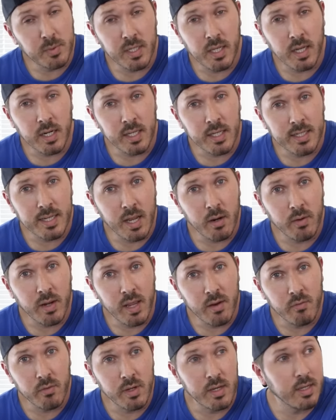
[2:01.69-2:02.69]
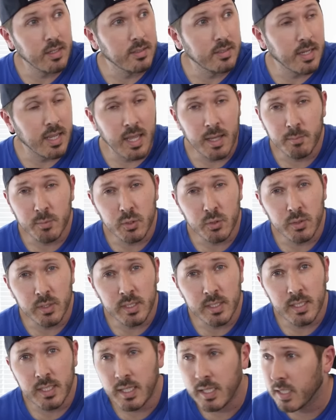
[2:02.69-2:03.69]
be cutting down every damn
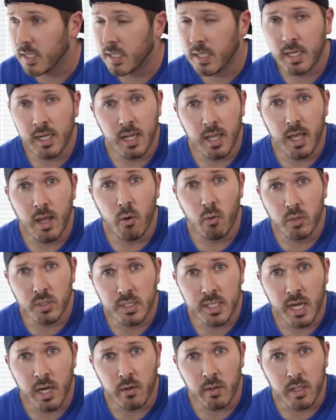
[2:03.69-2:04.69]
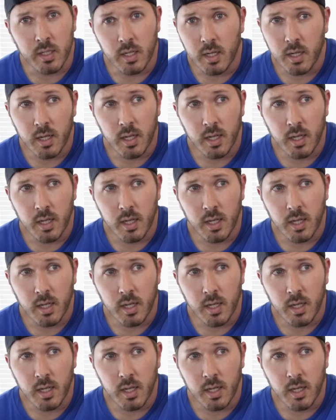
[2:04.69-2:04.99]
tree in Orange County.